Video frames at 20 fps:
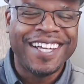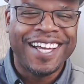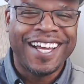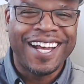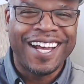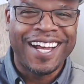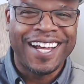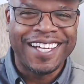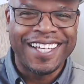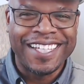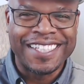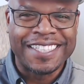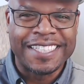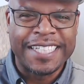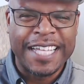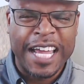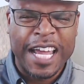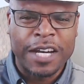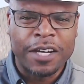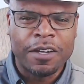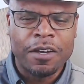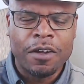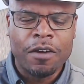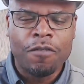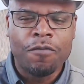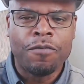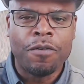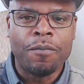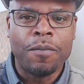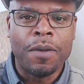is that from
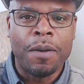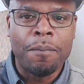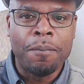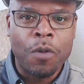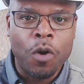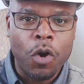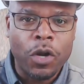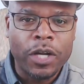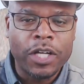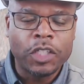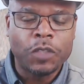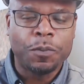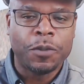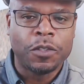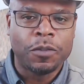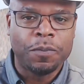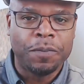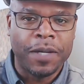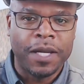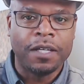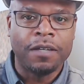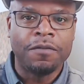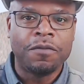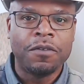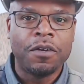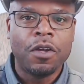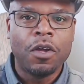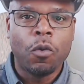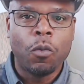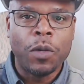a mortgage perspective,
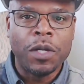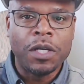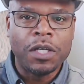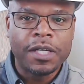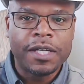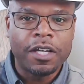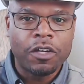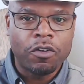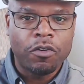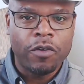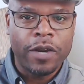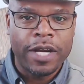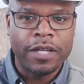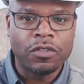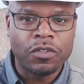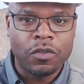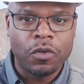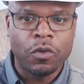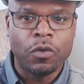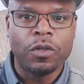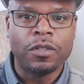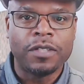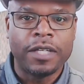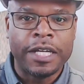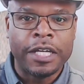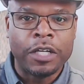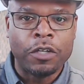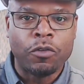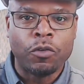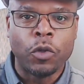we look at credit scores in
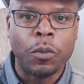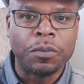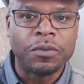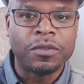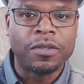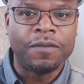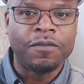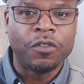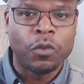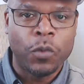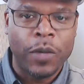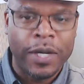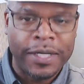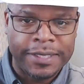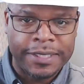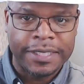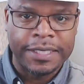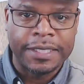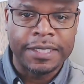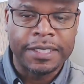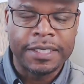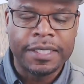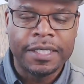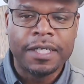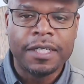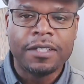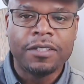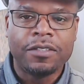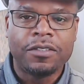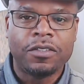groups of 20.
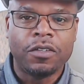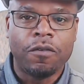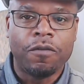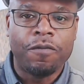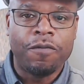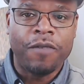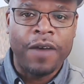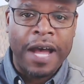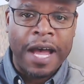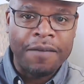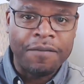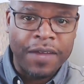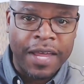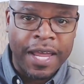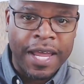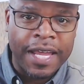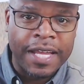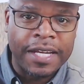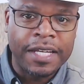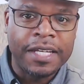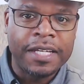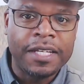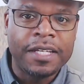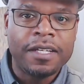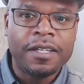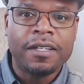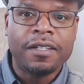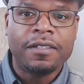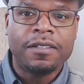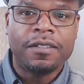So 580
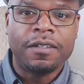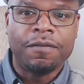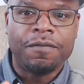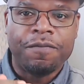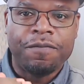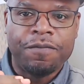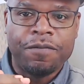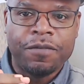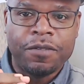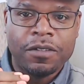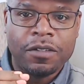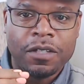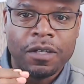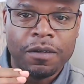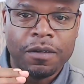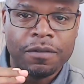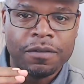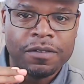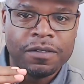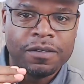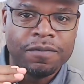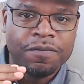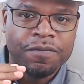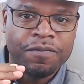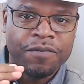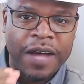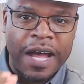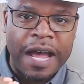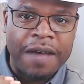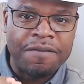to
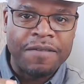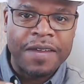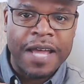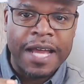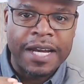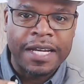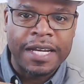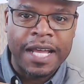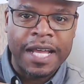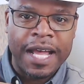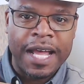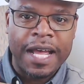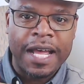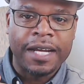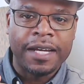599,